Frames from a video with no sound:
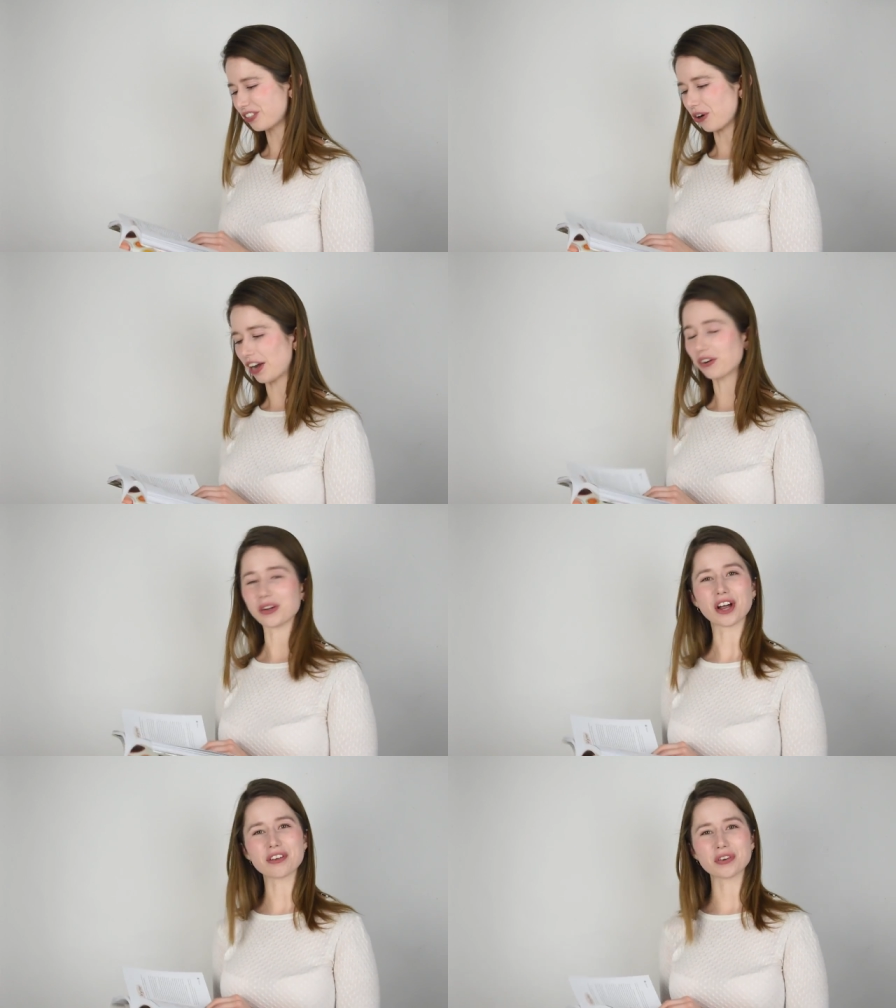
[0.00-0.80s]
so I know a
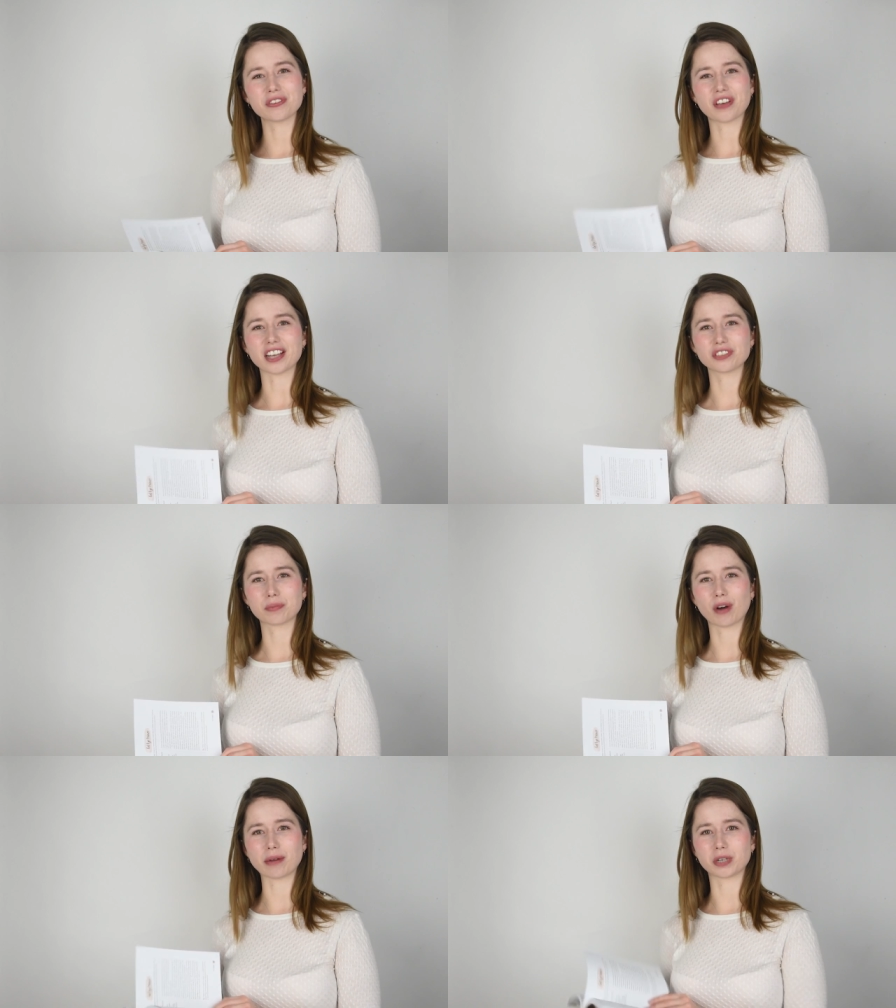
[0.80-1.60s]
lot of you have asked for
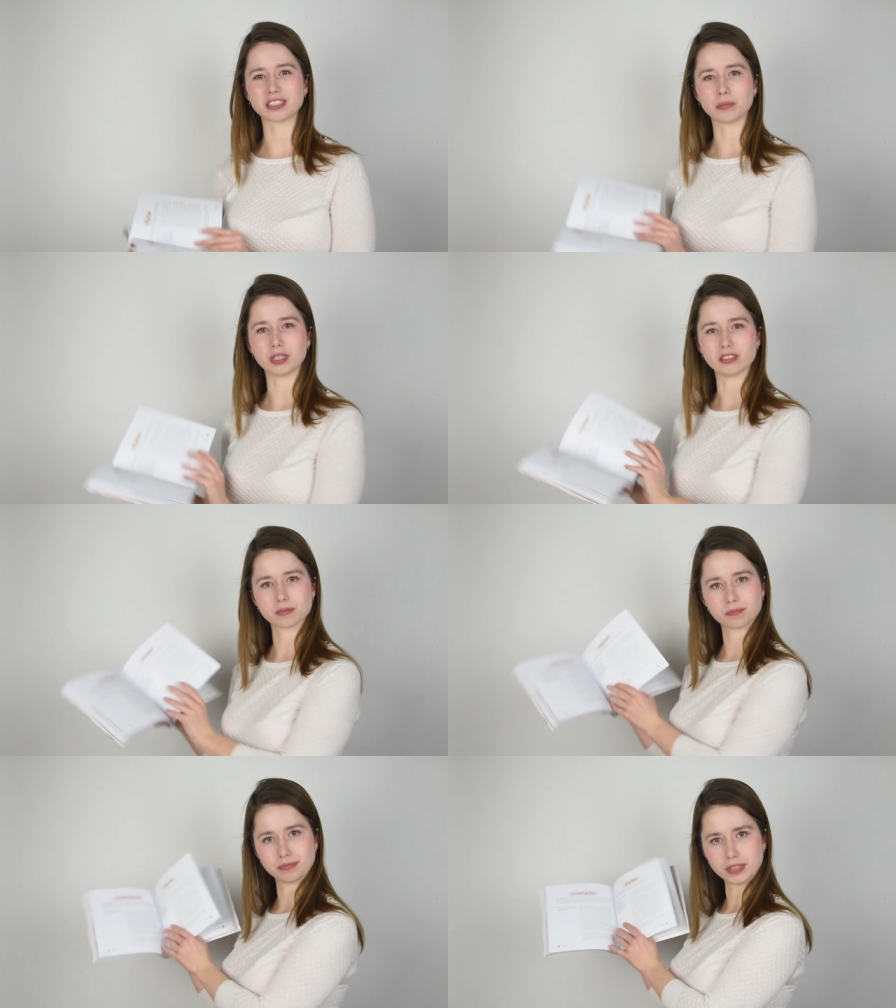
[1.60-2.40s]
primer recipes.
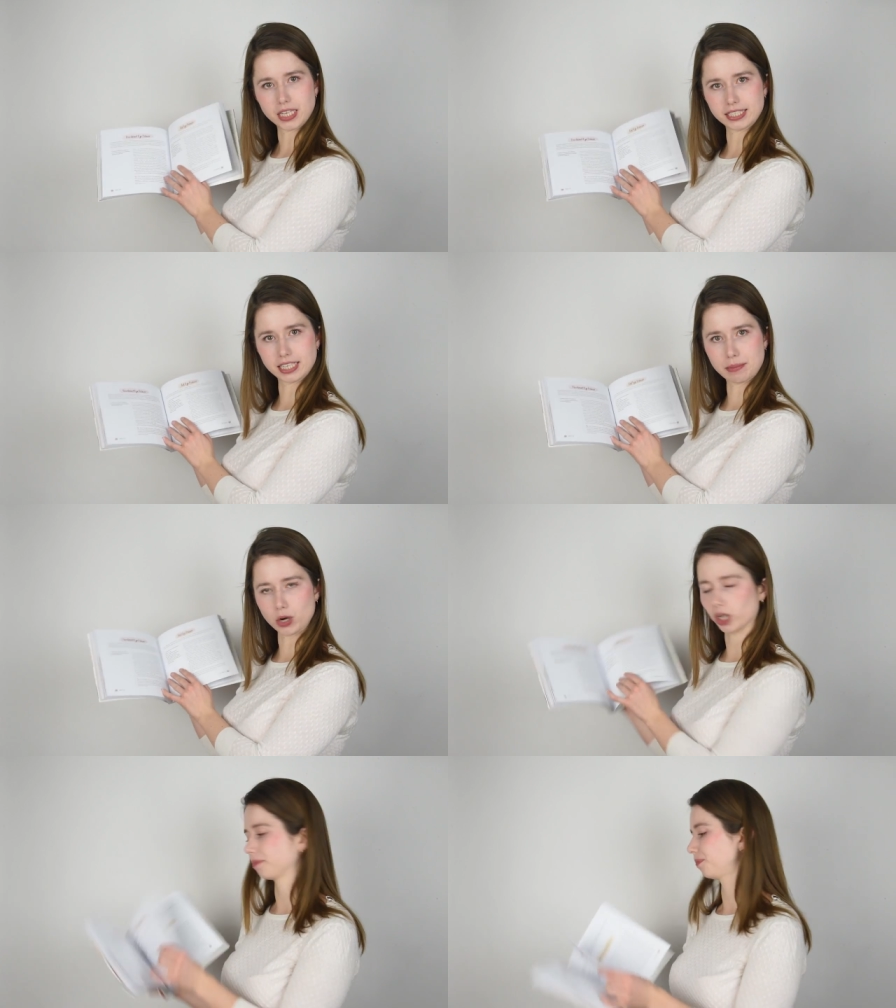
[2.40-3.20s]
It's in the
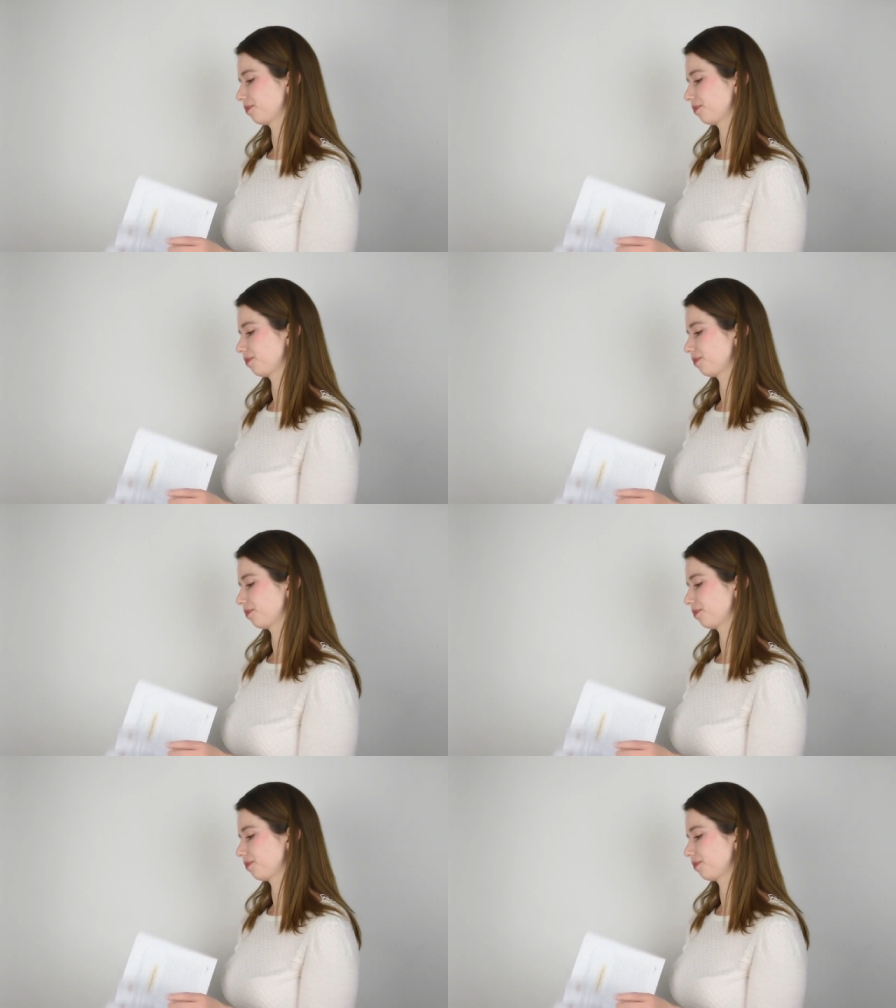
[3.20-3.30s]
book.